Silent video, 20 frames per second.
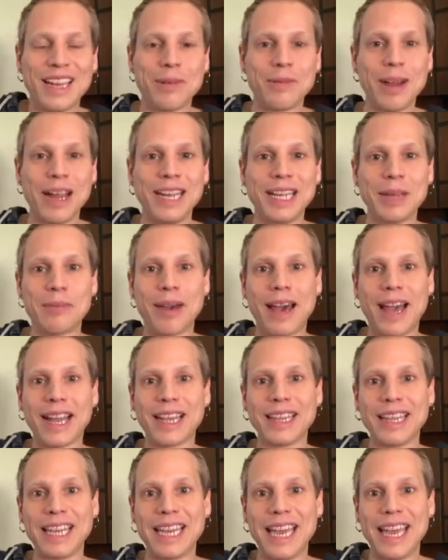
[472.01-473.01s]
and I'm ready to get
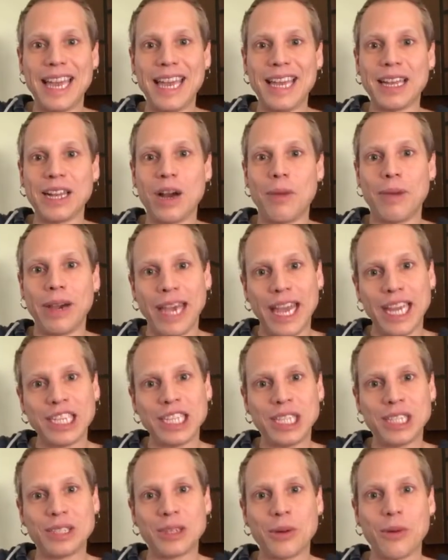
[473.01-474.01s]
back in the gig, and all my
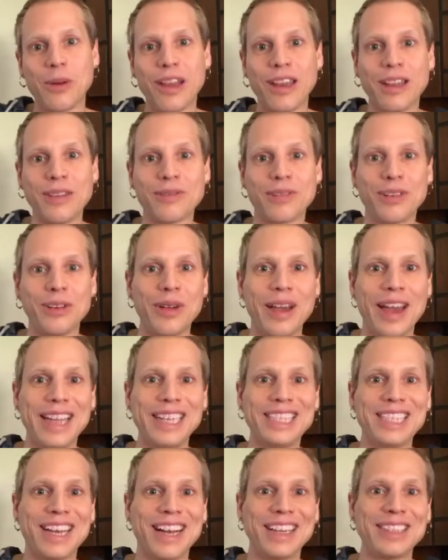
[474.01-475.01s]
agents are waiting for new
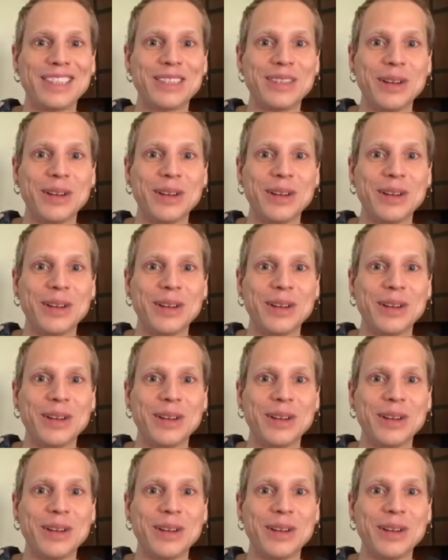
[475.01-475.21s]
headshots.